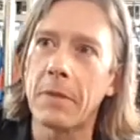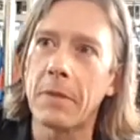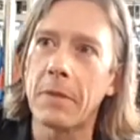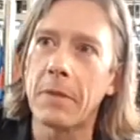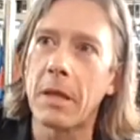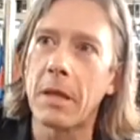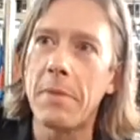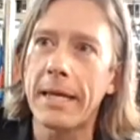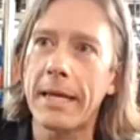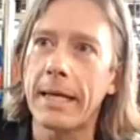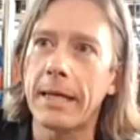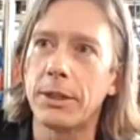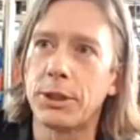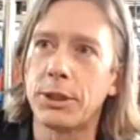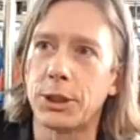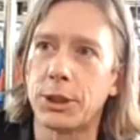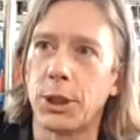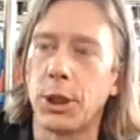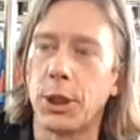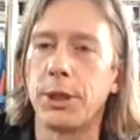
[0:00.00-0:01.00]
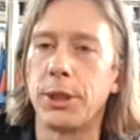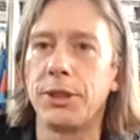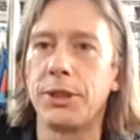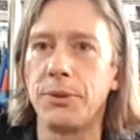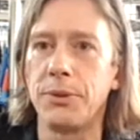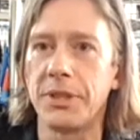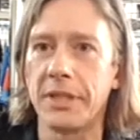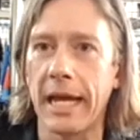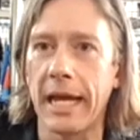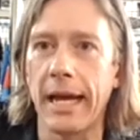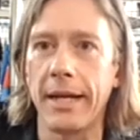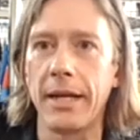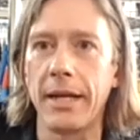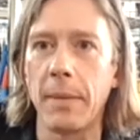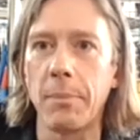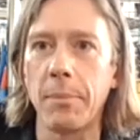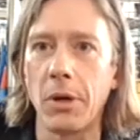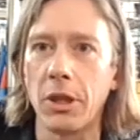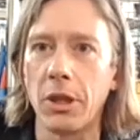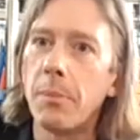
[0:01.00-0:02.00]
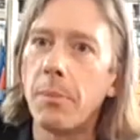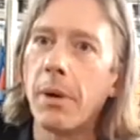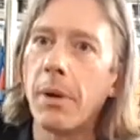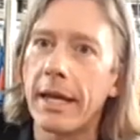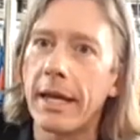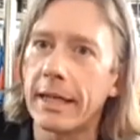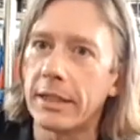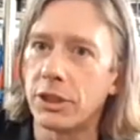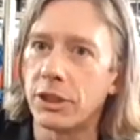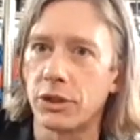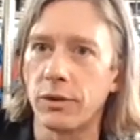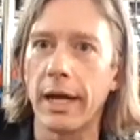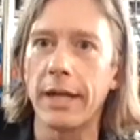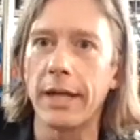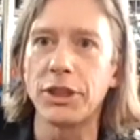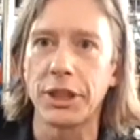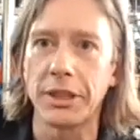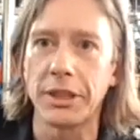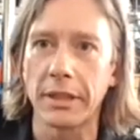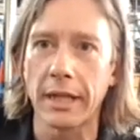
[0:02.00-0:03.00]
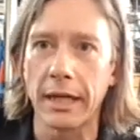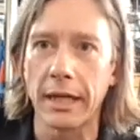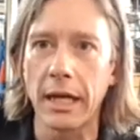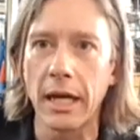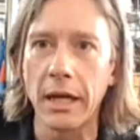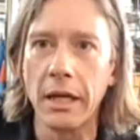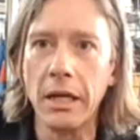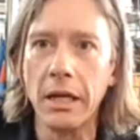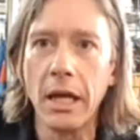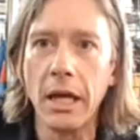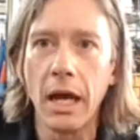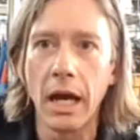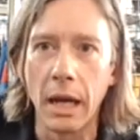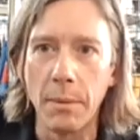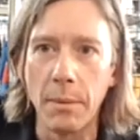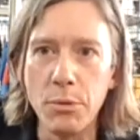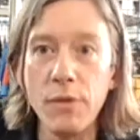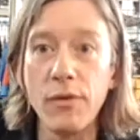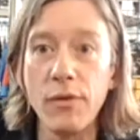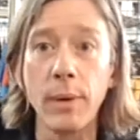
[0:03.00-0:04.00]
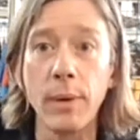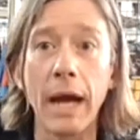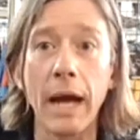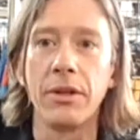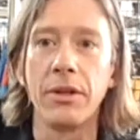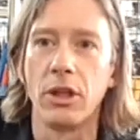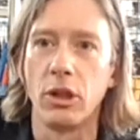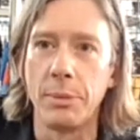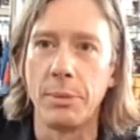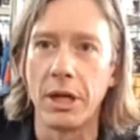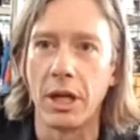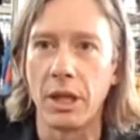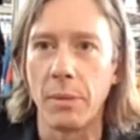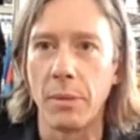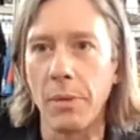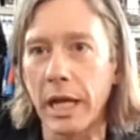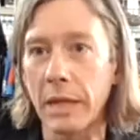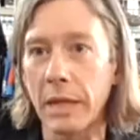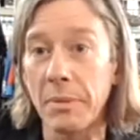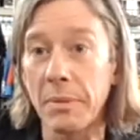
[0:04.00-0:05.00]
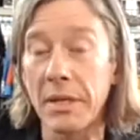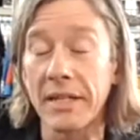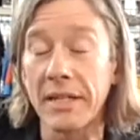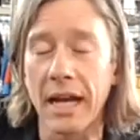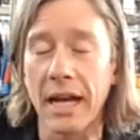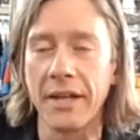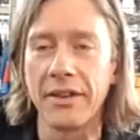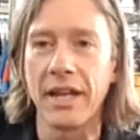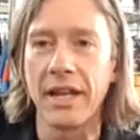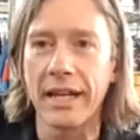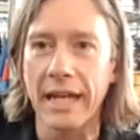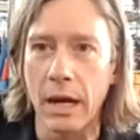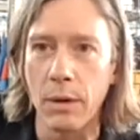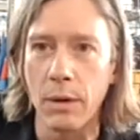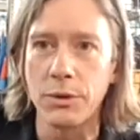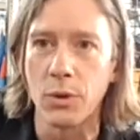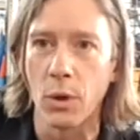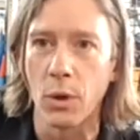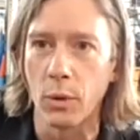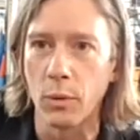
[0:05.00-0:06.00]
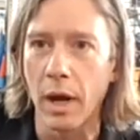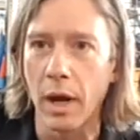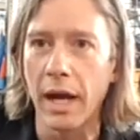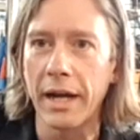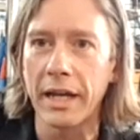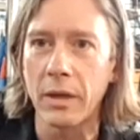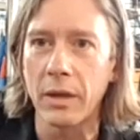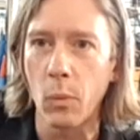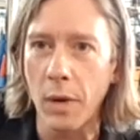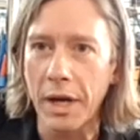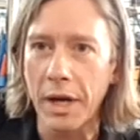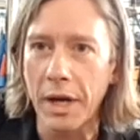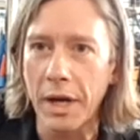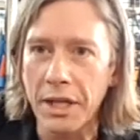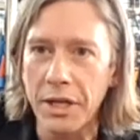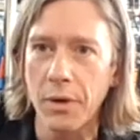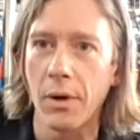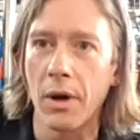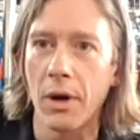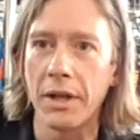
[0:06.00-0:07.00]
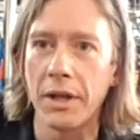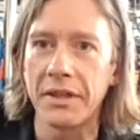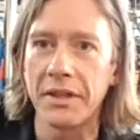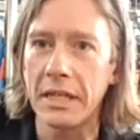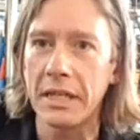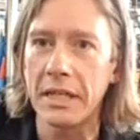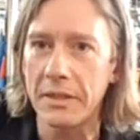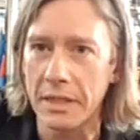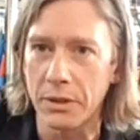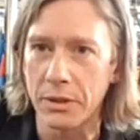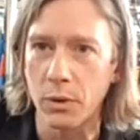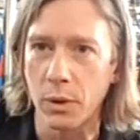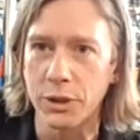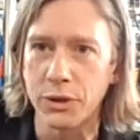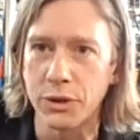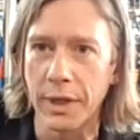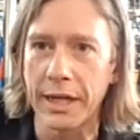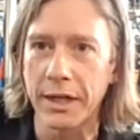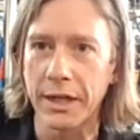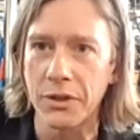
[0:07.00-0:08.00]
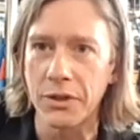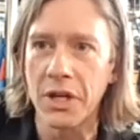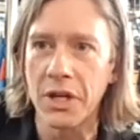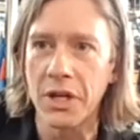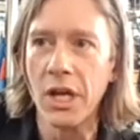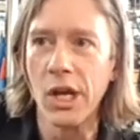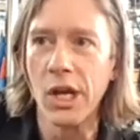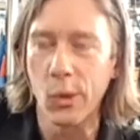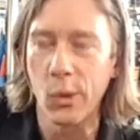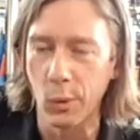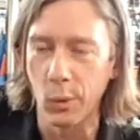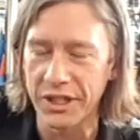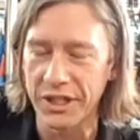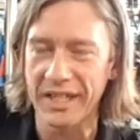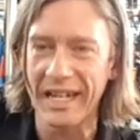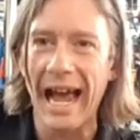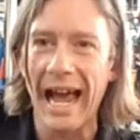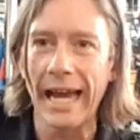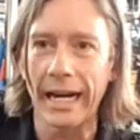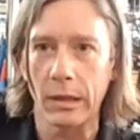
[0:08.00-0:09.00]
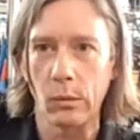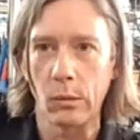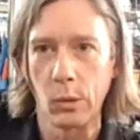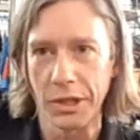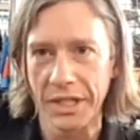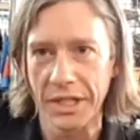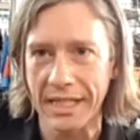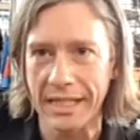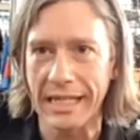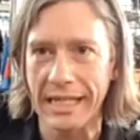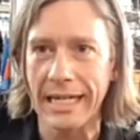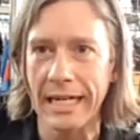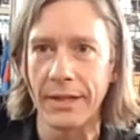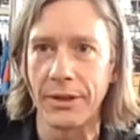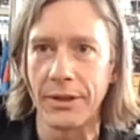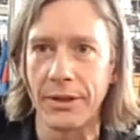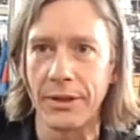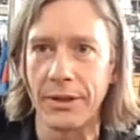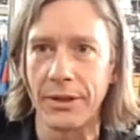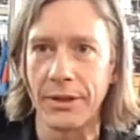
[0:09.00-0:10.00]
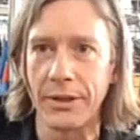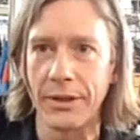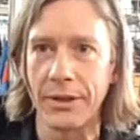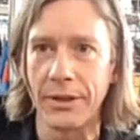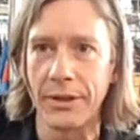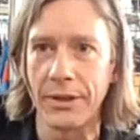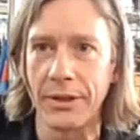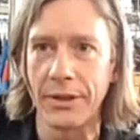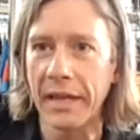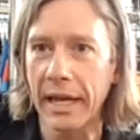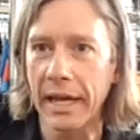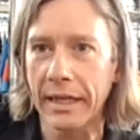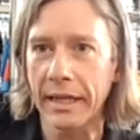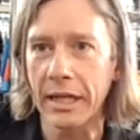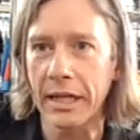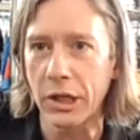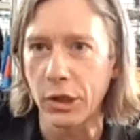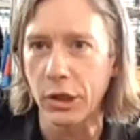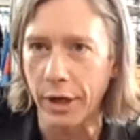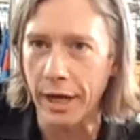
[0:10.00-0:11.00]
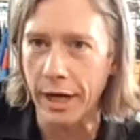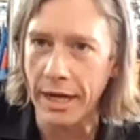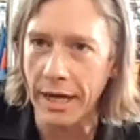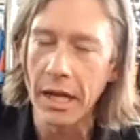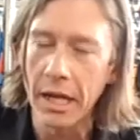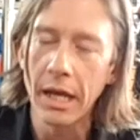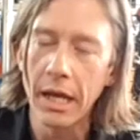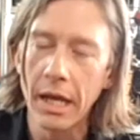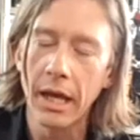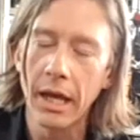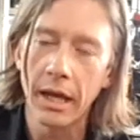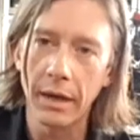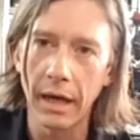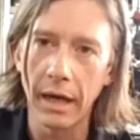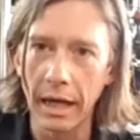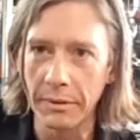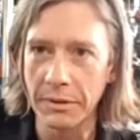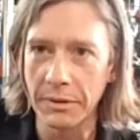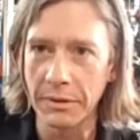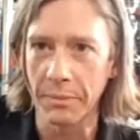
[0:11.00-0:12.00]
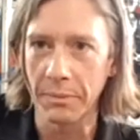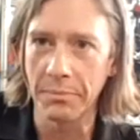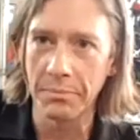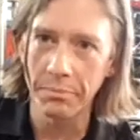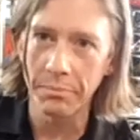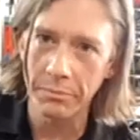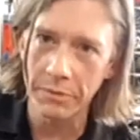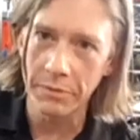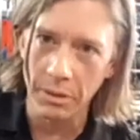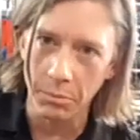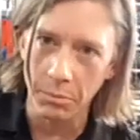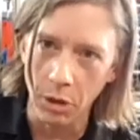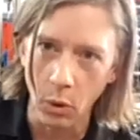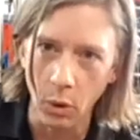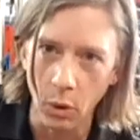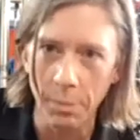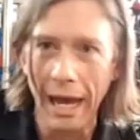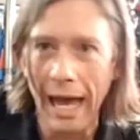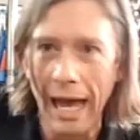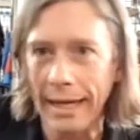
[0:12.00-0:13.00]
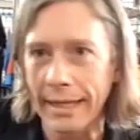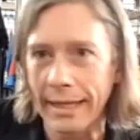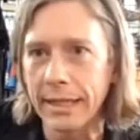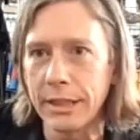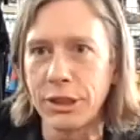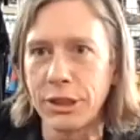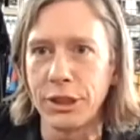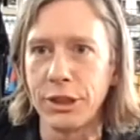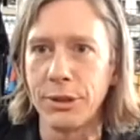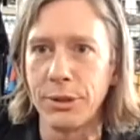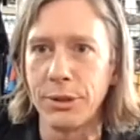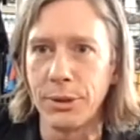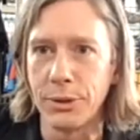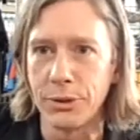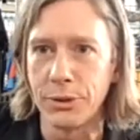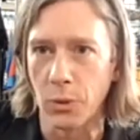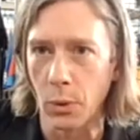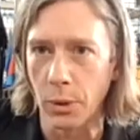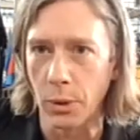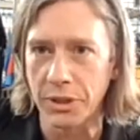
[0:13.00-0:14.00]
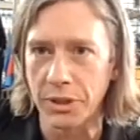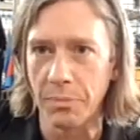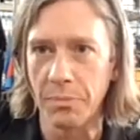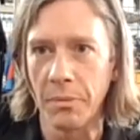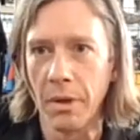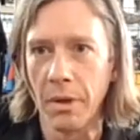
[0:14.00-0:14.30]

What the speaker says: making sure to stand up on the bike and stretch and kind of move around a little bit on the bike, because unlike outdoor riding, when you're on these indoor trainers, we're static, we're seated the whole time, and that can create some lower back issues or some